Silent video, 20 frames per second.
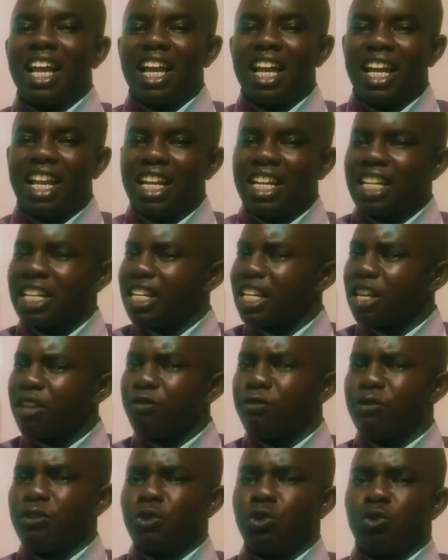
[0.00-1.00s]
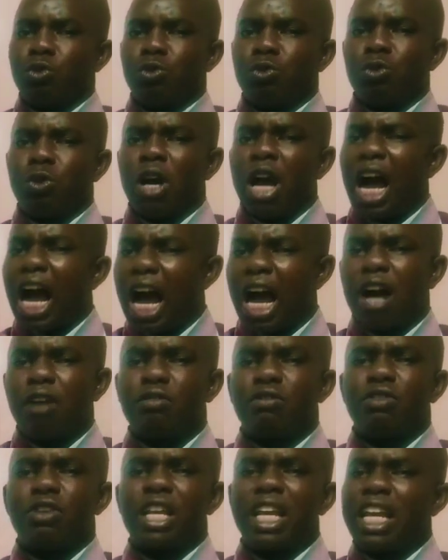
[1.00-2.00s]
and if you
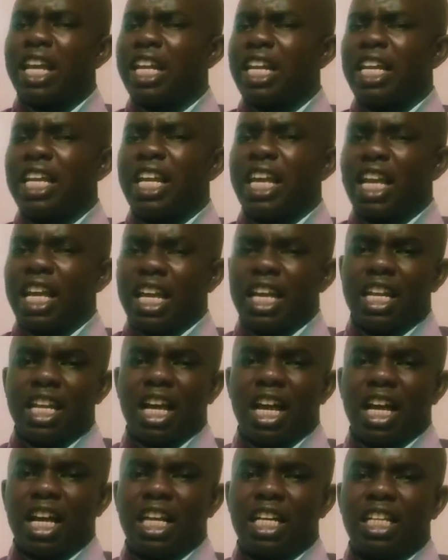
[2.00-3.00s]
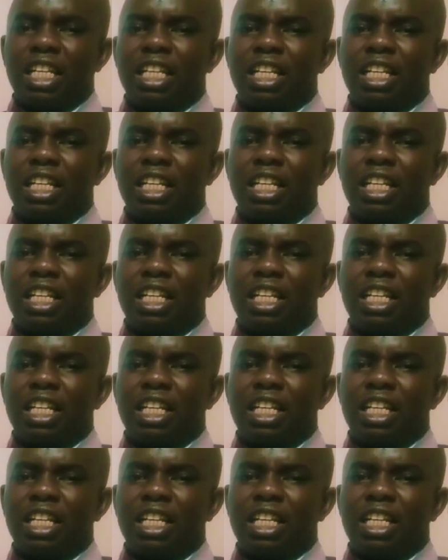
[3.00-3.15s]
have any area